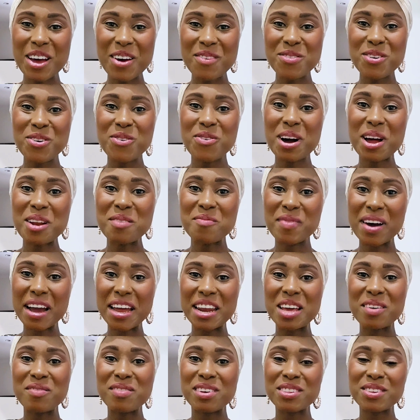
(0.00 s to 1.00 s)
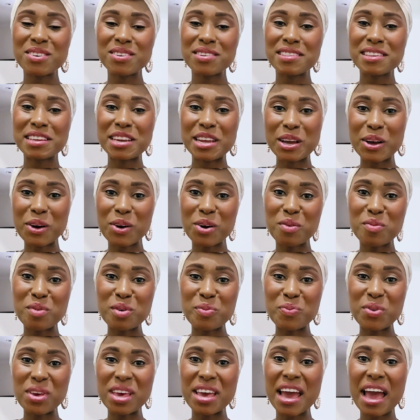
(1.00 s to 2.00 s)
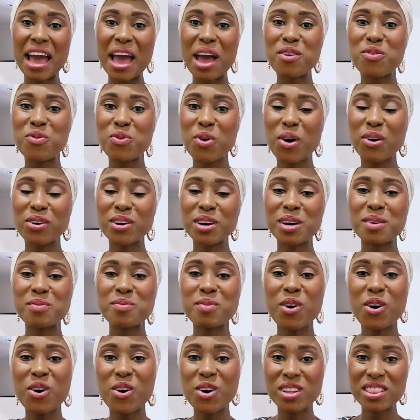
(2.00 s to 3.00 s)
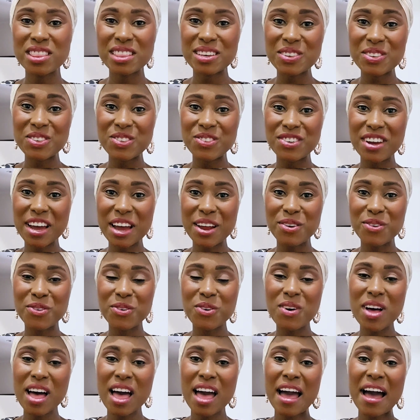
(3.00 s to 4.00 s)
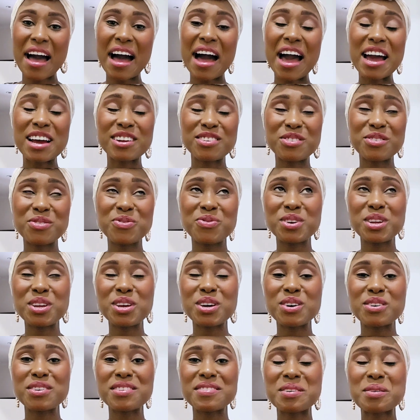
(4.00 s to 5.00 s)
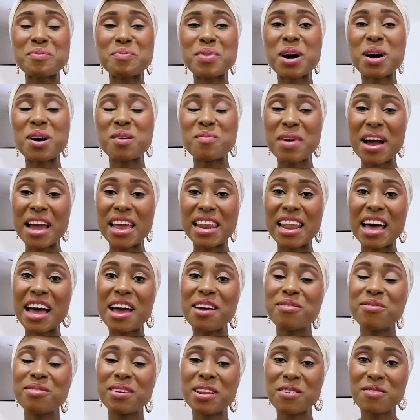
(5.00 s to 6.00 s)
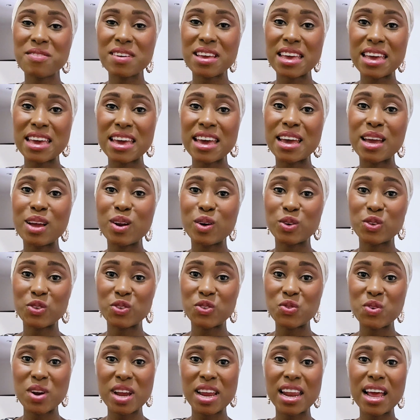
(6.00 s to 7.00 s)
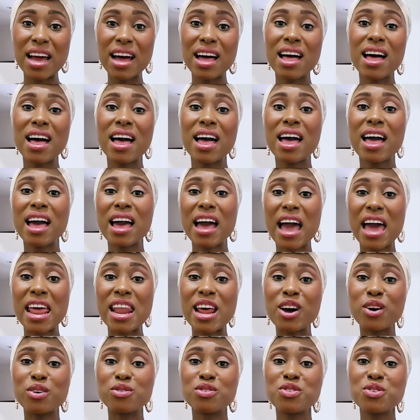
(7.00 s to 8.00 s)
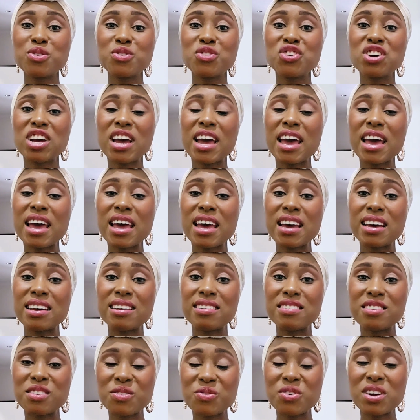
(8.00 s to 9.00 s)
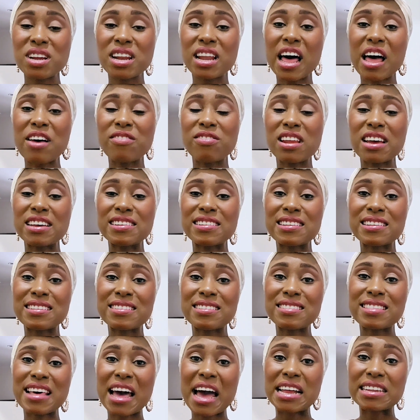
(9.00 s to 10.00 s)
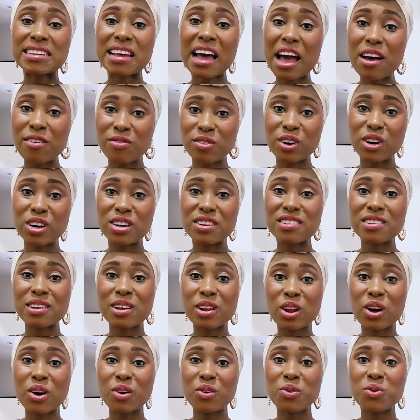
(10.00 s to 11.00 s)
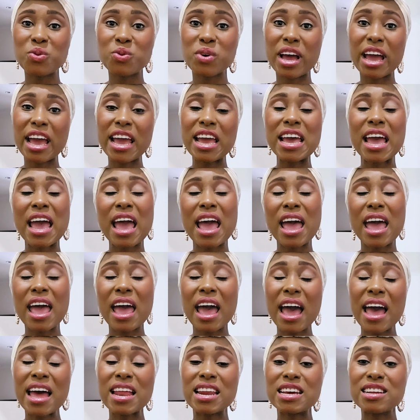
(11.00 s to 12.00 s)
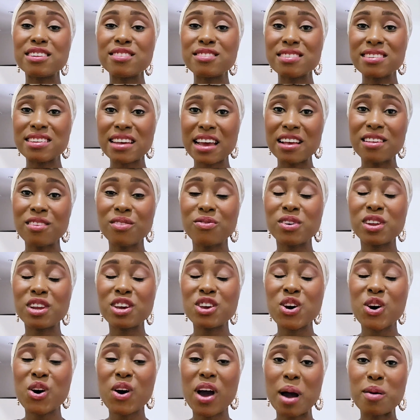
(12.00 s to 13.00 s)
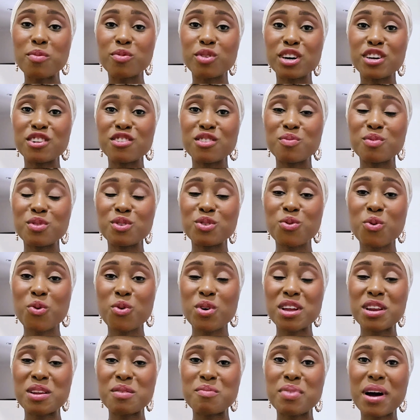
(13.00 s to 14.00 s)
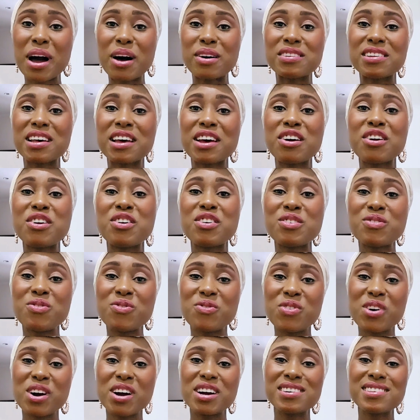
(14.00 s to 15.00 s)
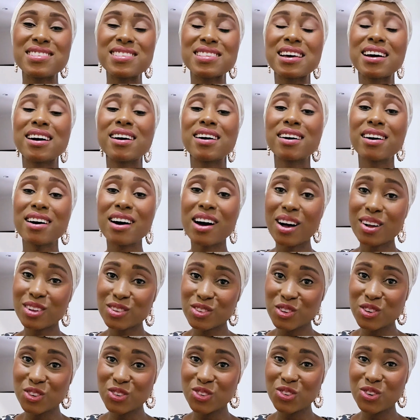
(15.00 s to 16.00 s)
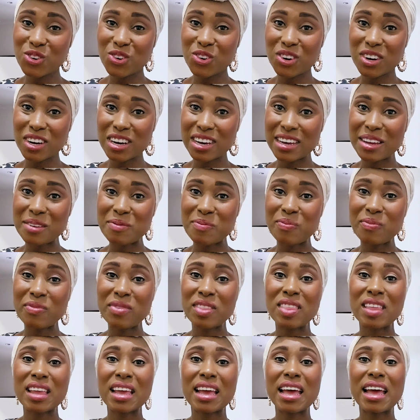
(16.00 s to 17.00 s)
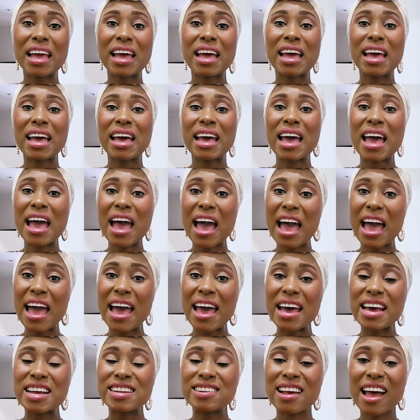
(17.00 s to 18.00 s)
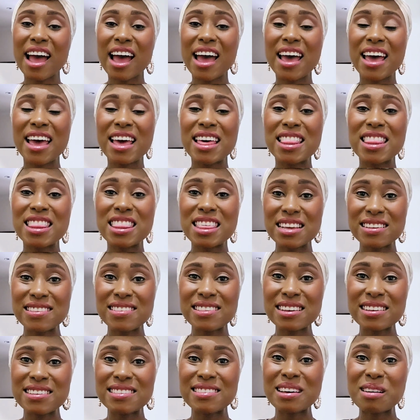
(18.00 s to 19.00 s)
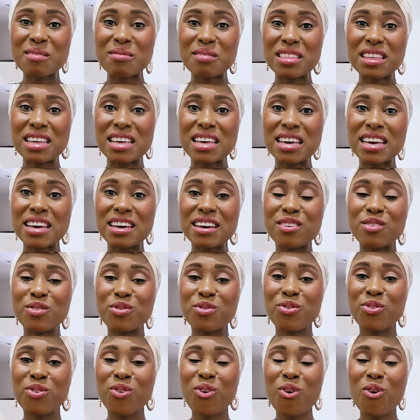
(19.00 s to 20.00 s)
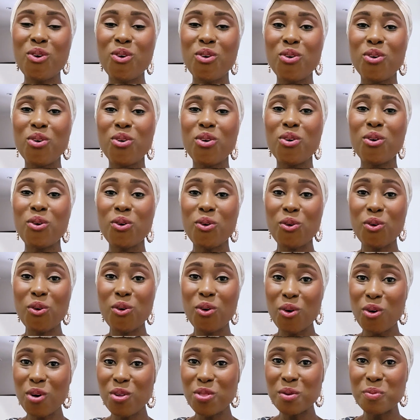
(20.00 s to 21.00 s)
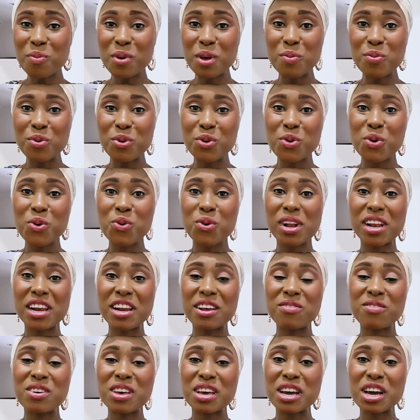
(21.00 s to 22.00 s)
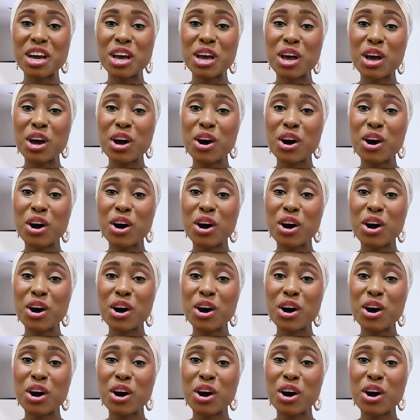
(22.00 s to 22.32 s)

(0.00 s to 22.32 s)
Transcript: everyone, my name is Kudzie Mapiye and welcome. On this channel, I do videos about my life living here in Australia, and I also share different life lessons that I've learned along the way. And in today's video, I'm going to be talking about reverse culture shock. And this is something for all the people who are living